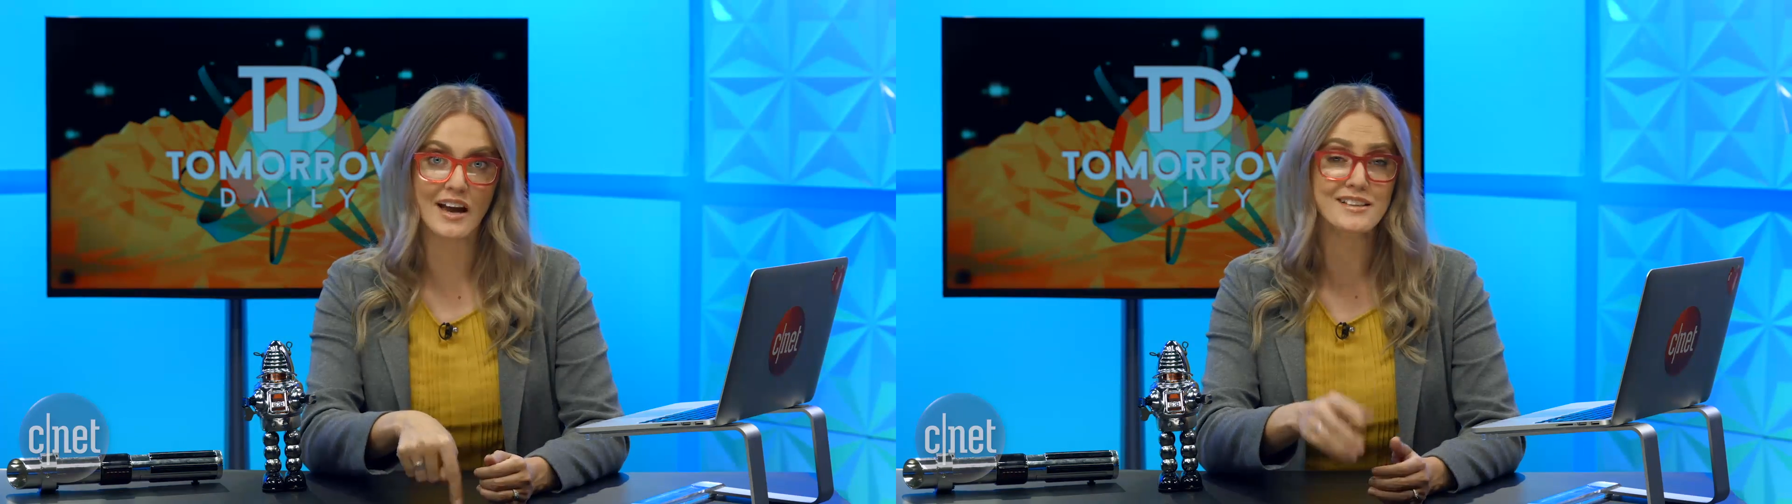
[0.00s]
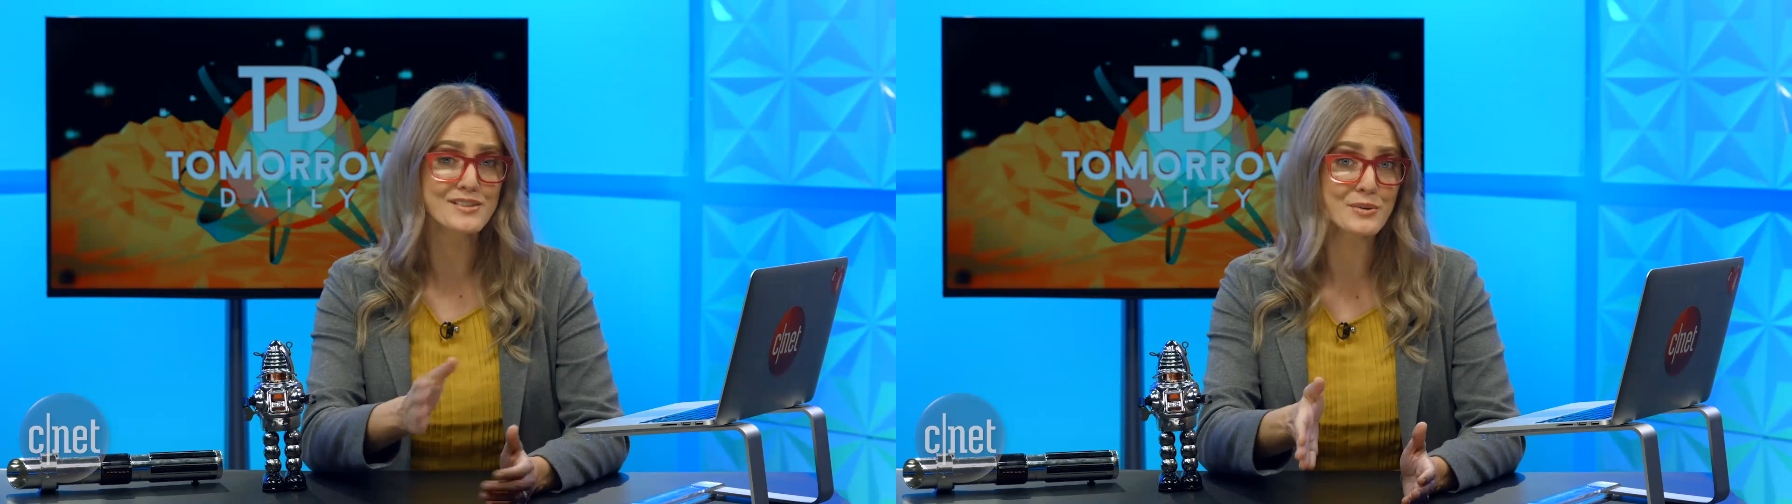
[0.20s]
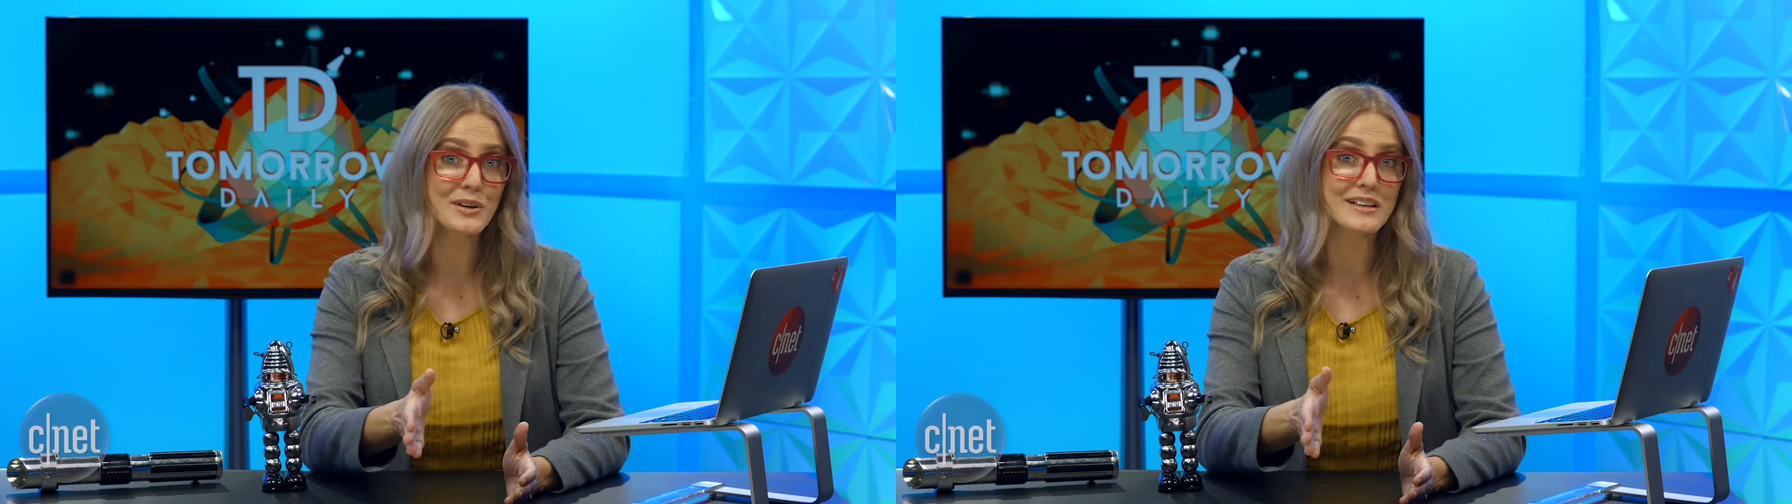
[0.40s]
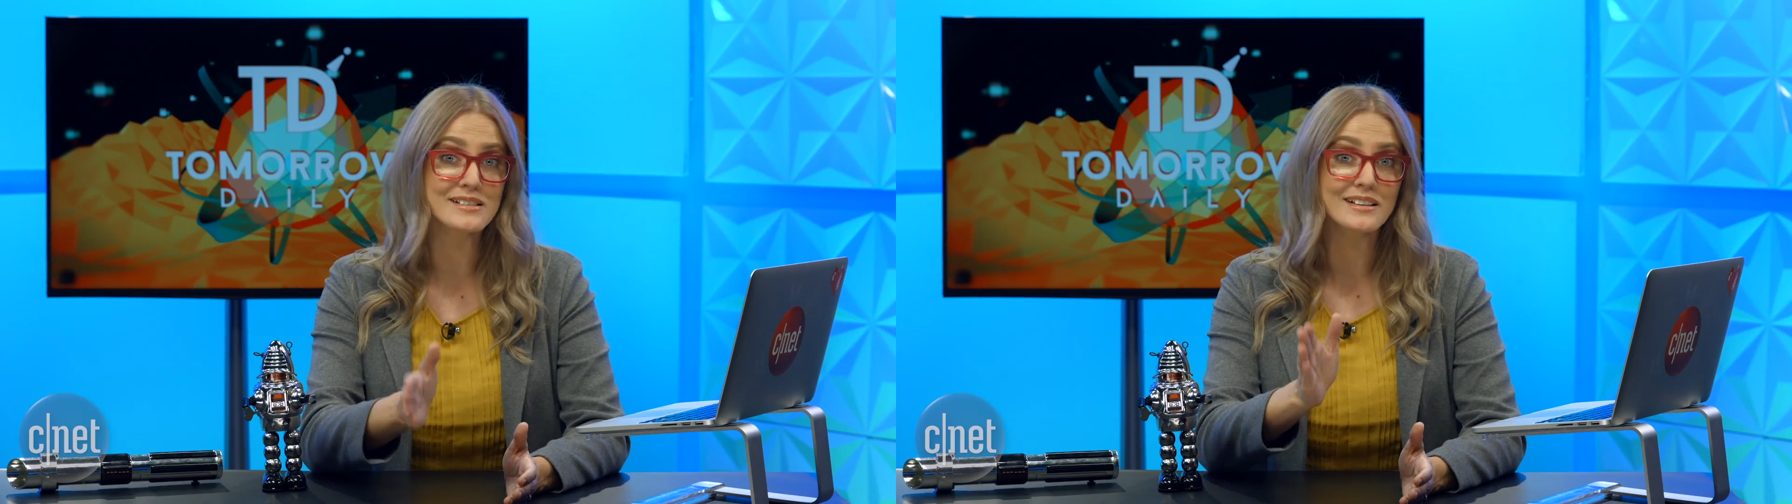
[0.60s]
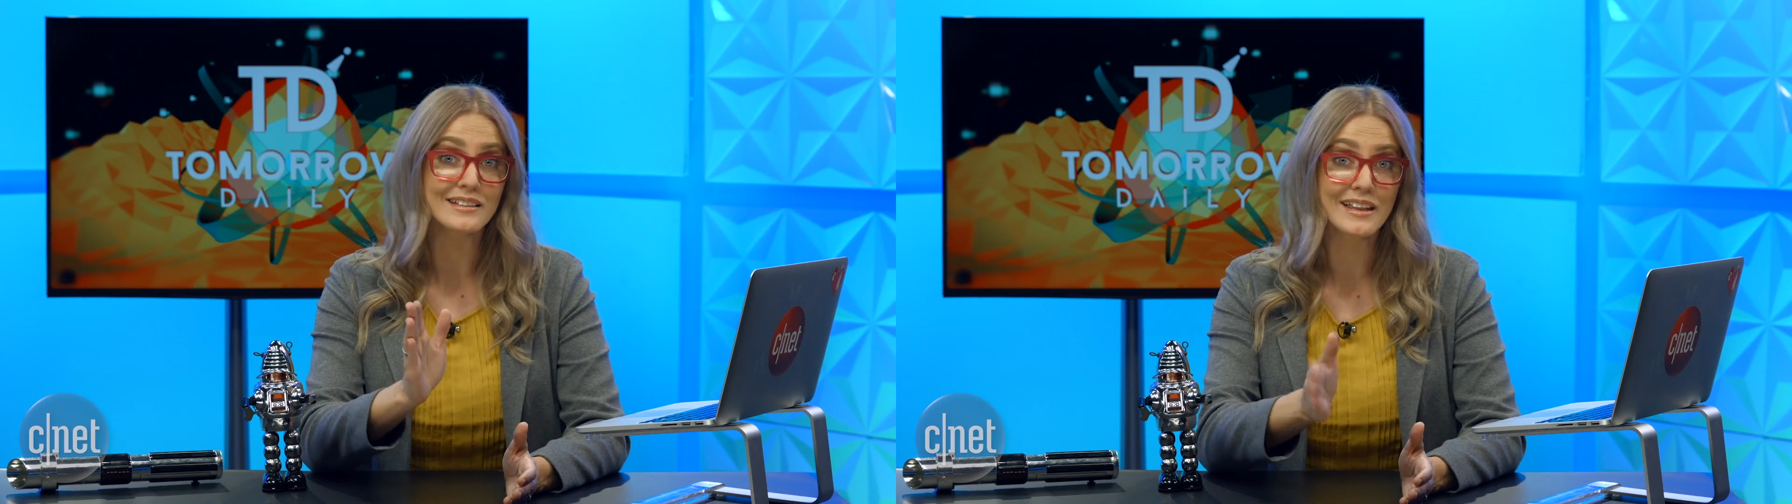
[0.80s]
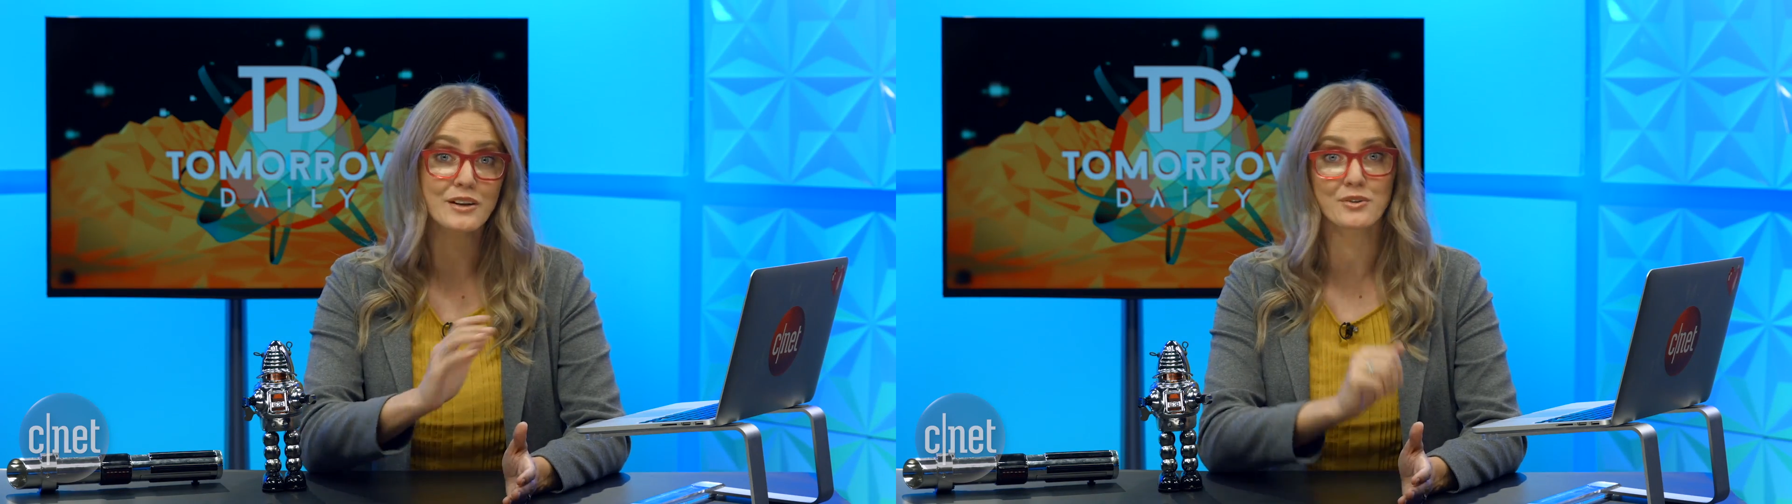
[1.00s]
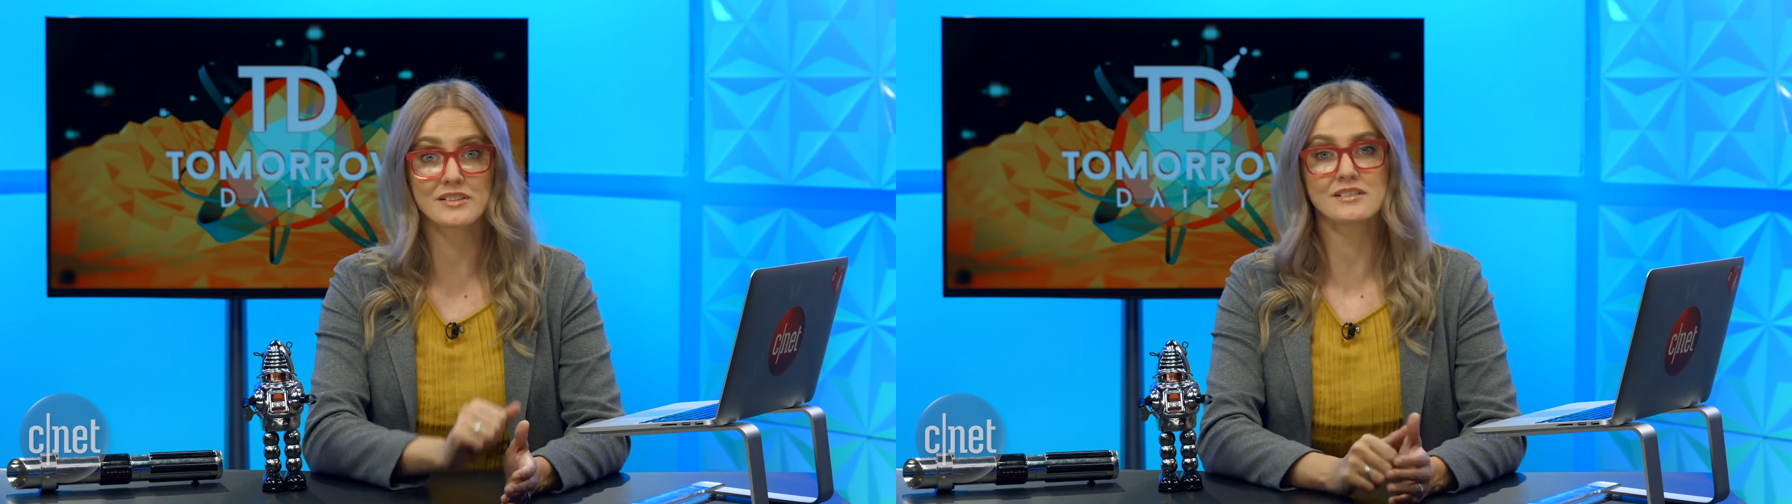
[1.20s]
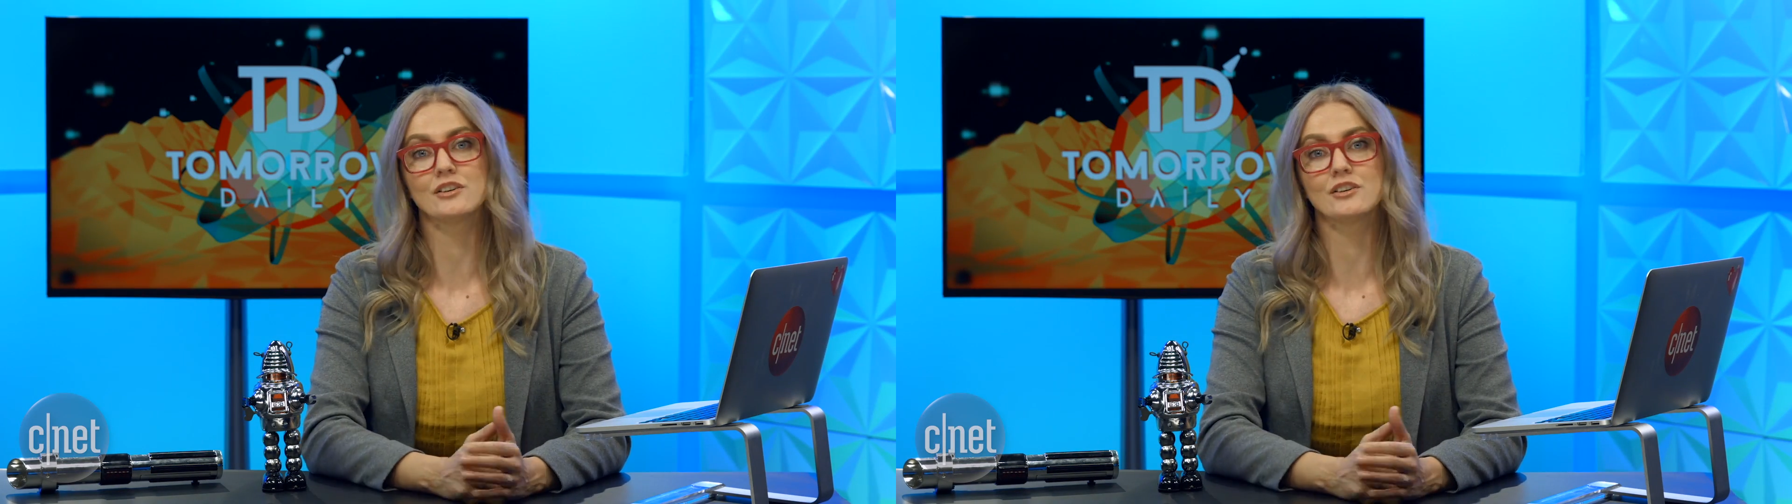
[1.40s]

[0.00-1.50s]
as soon as later this